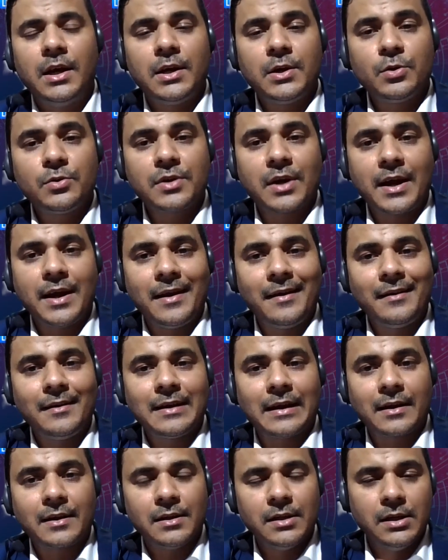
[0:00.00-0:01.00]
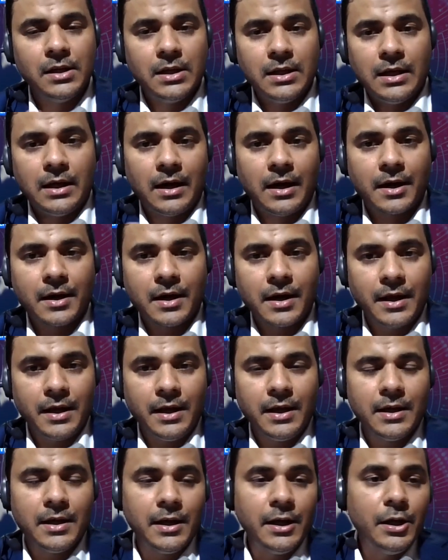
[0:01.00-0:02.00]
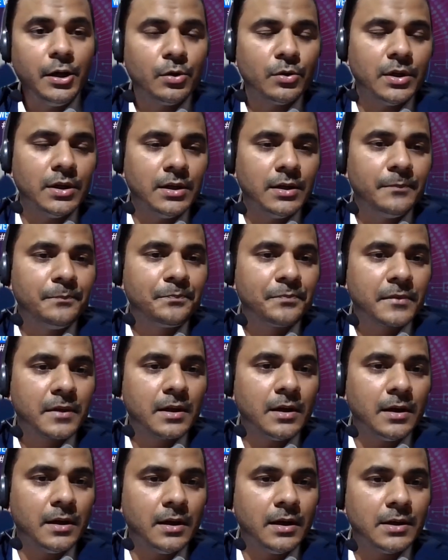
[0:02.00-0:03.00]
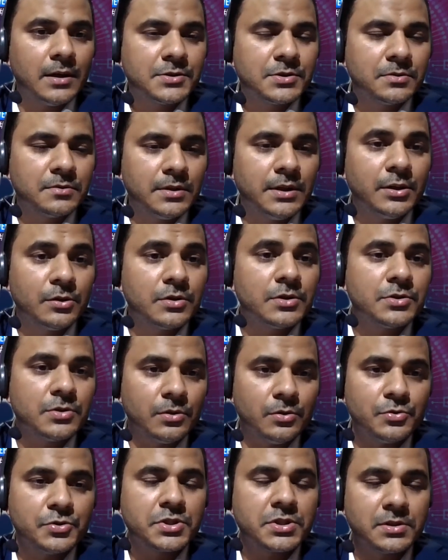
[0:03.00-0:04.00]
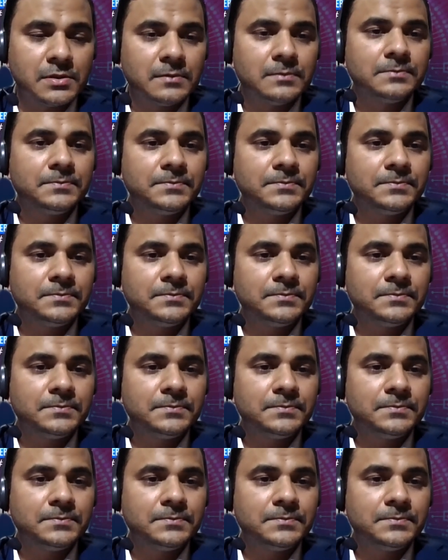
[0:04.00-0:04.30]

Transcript: to try and tackle RI into the solution.